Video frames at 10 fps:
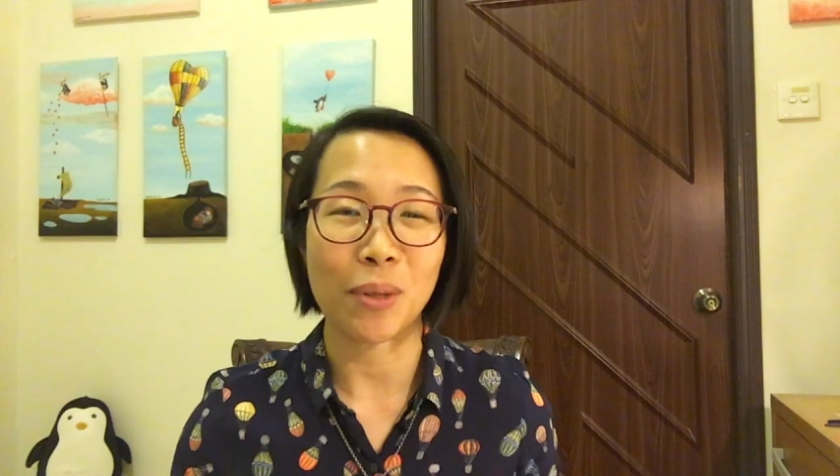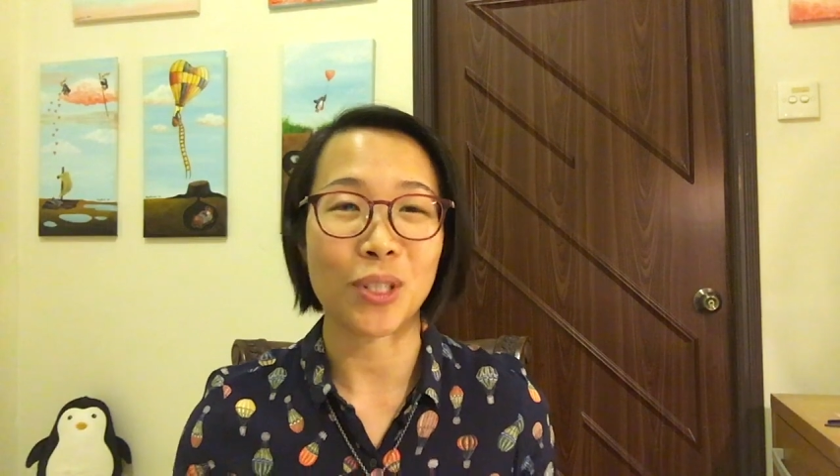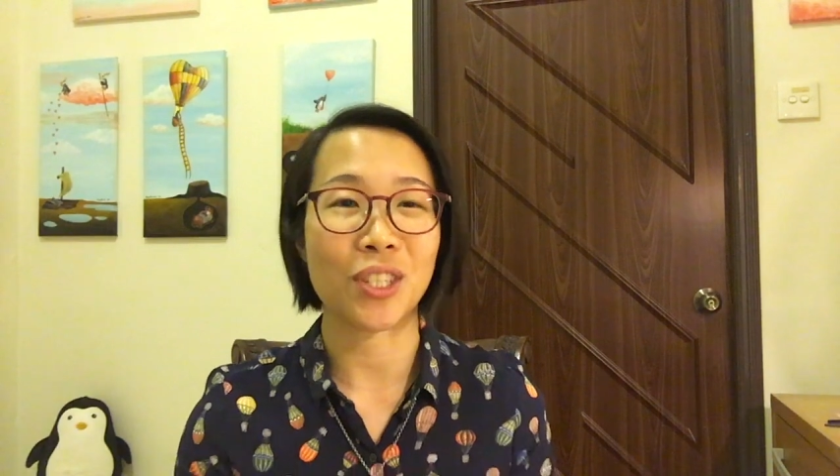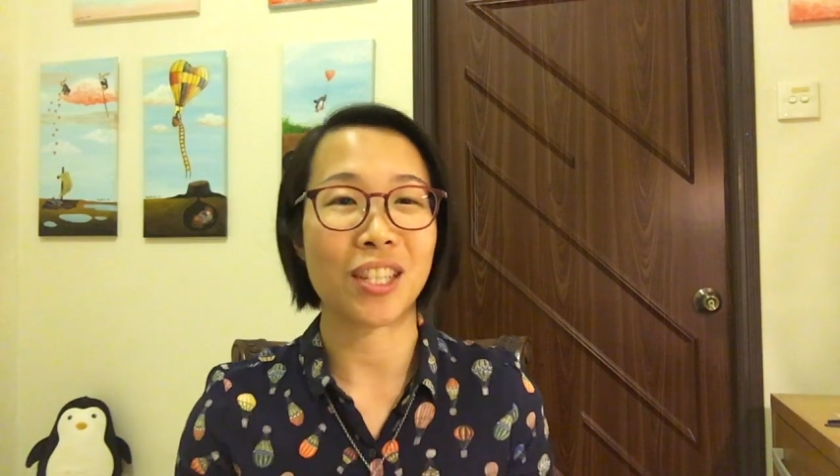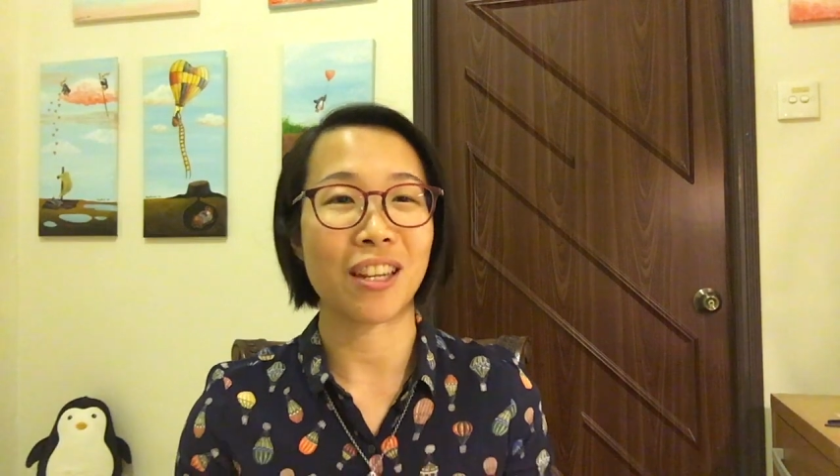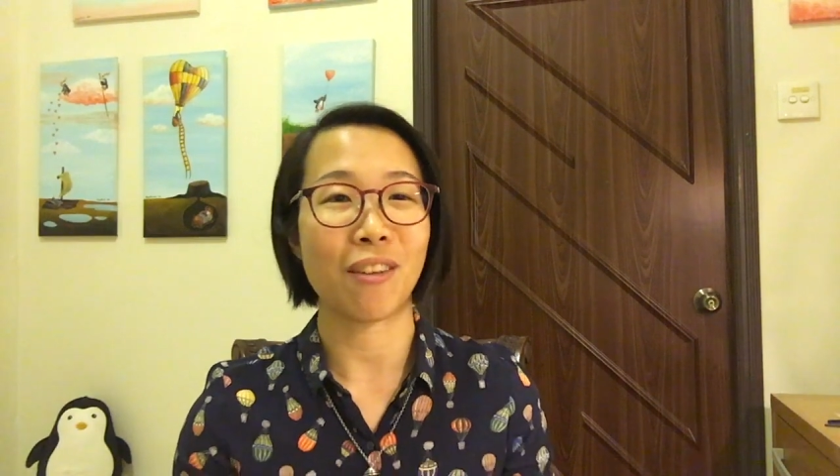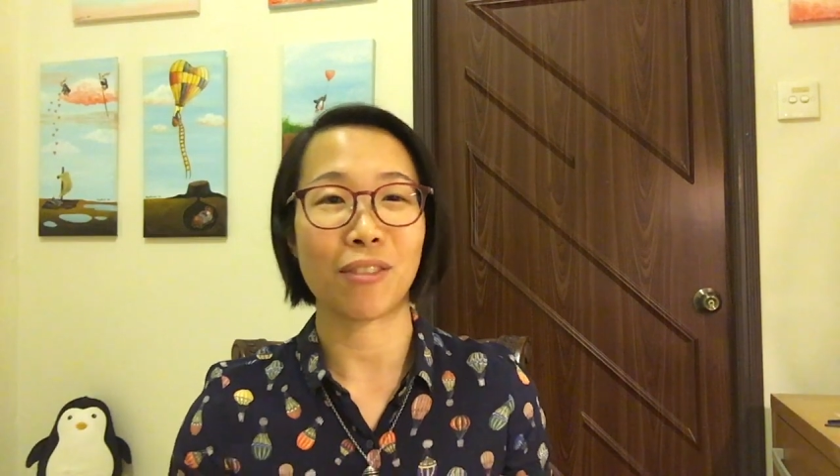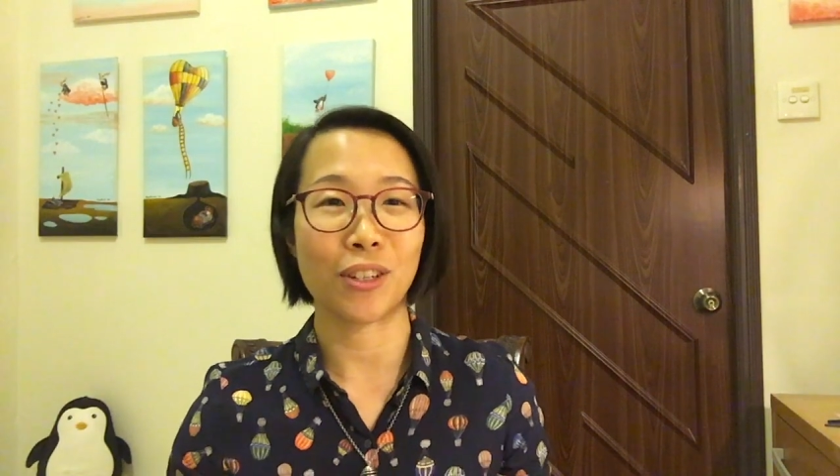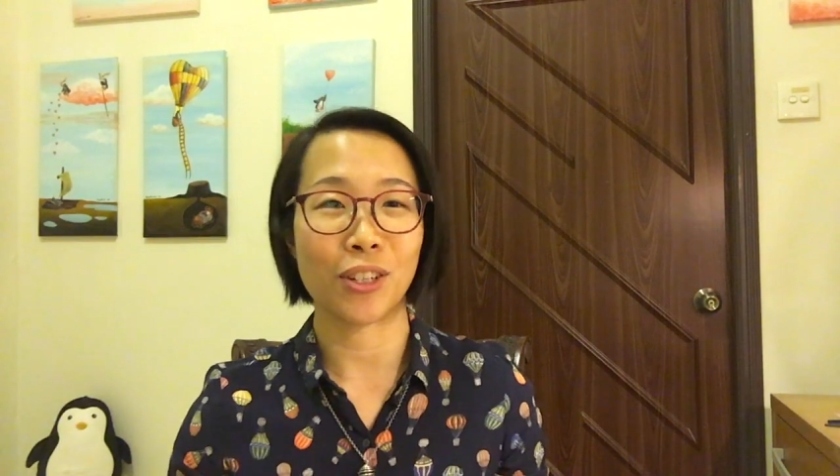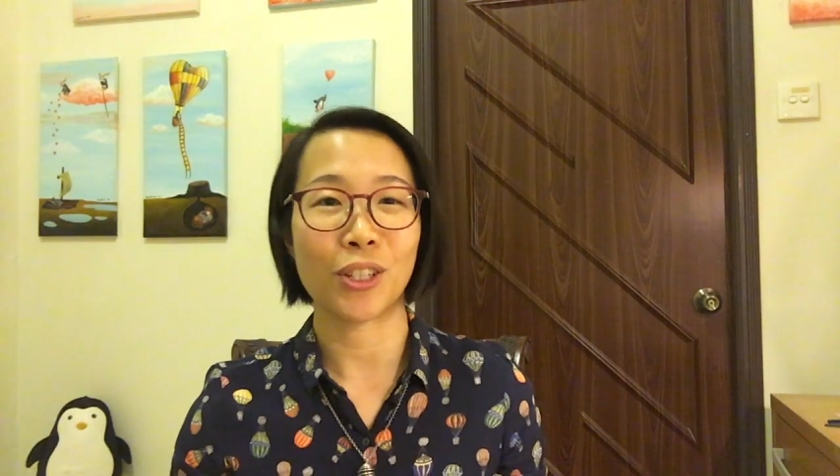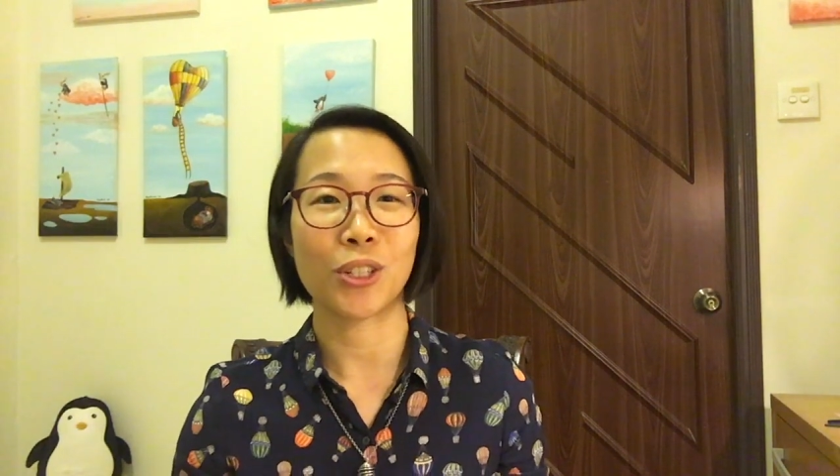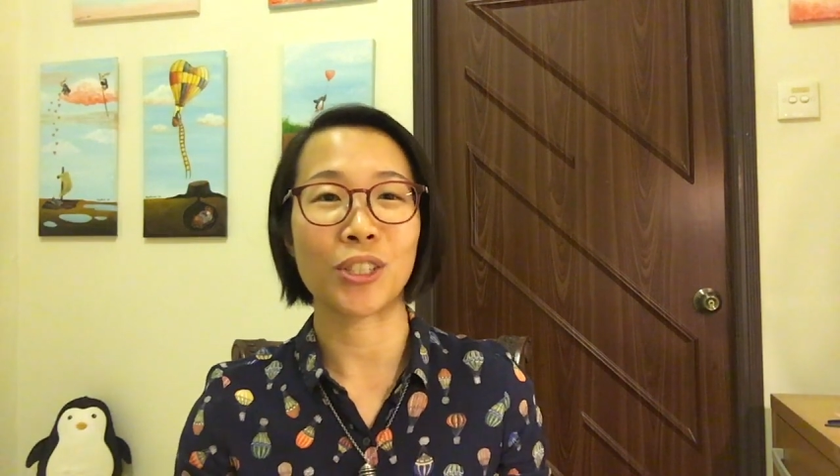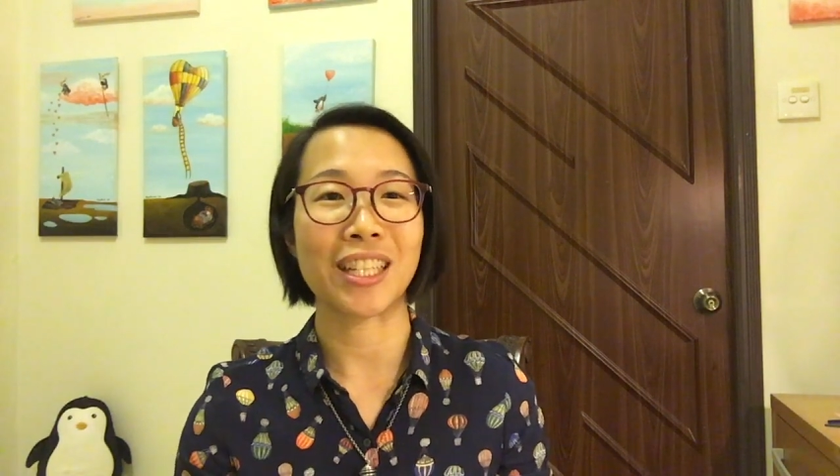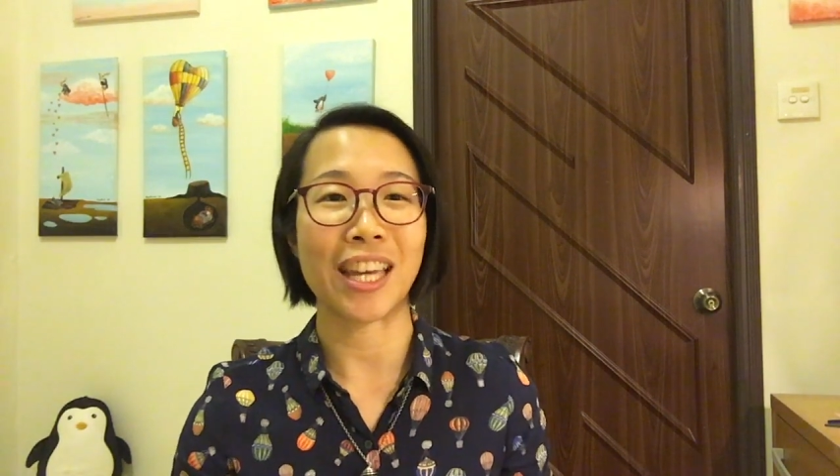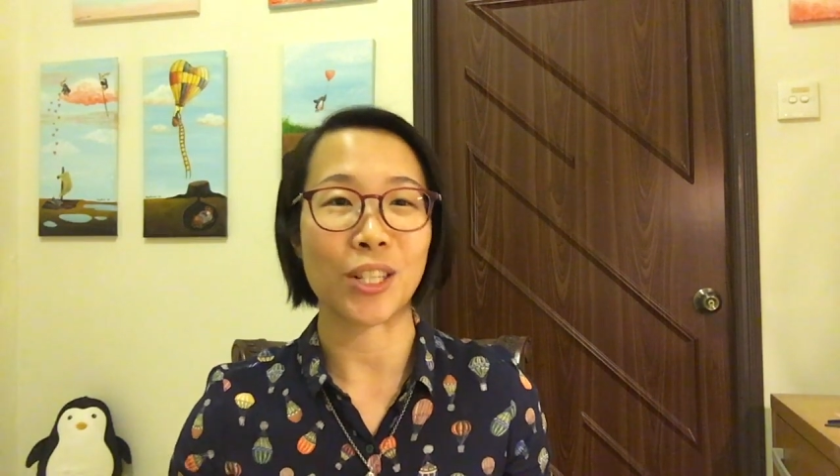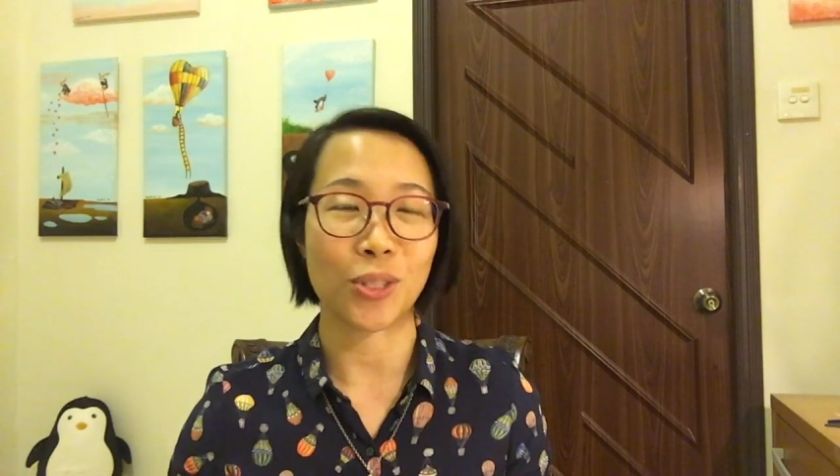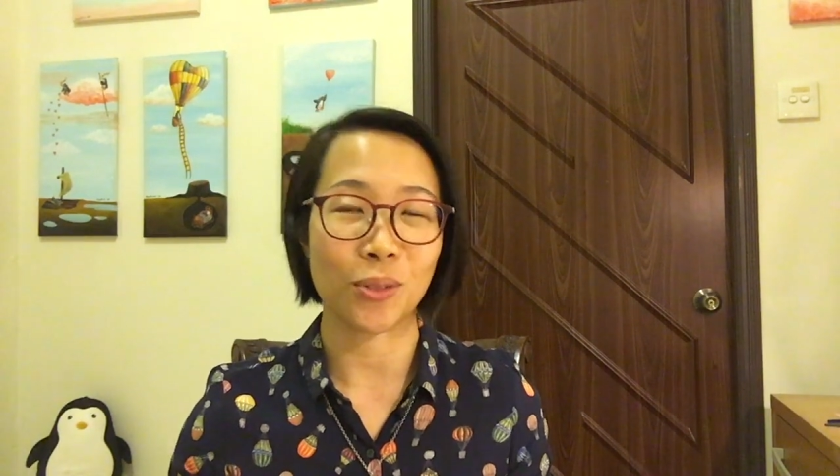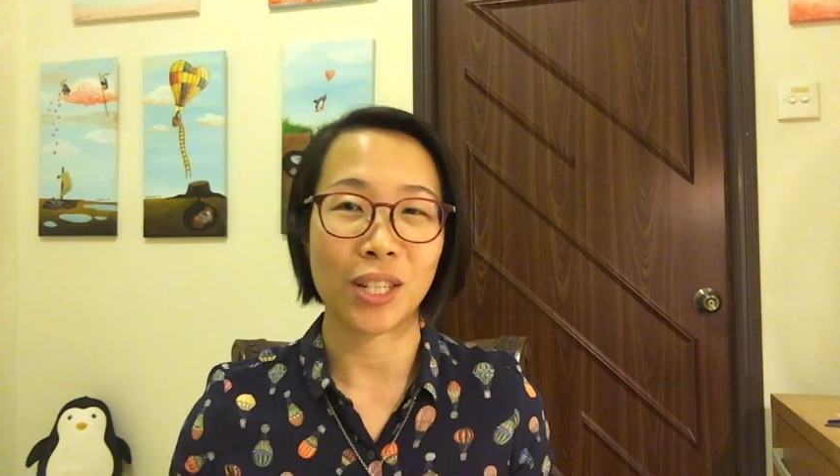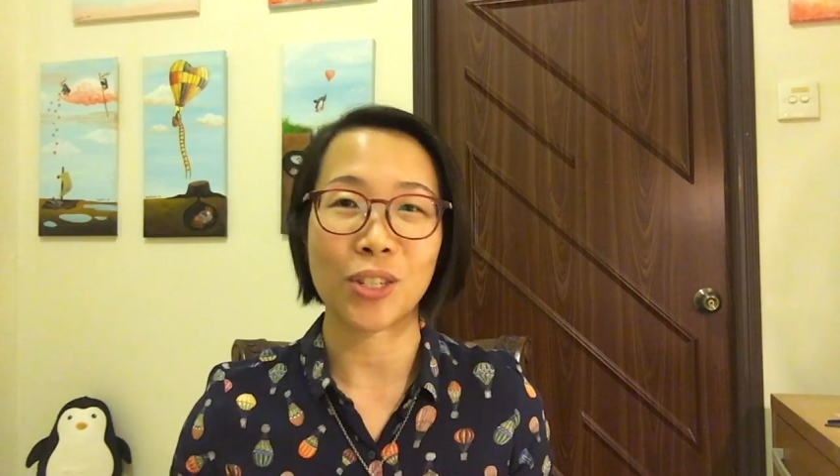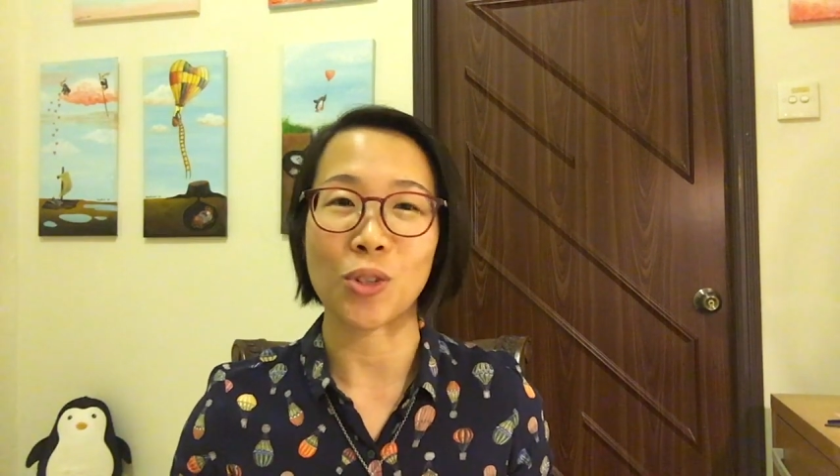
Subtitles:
but just never could get to it.